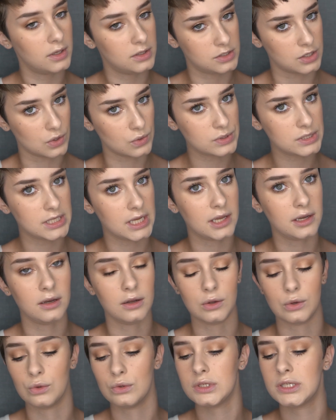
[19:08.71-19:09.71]
Don't send
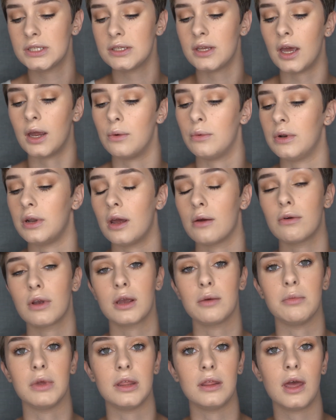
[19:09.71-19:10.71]
nudes. I would not
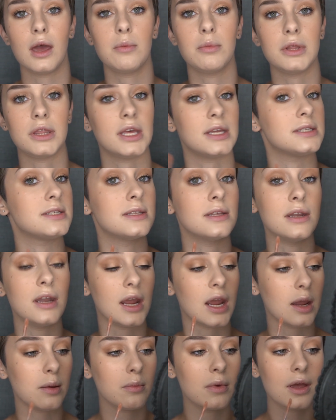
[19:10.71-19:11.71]
recommend that, but that's the
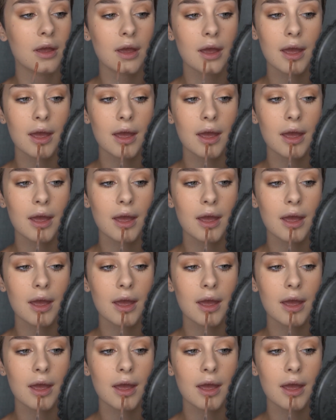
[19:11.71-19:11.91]
name.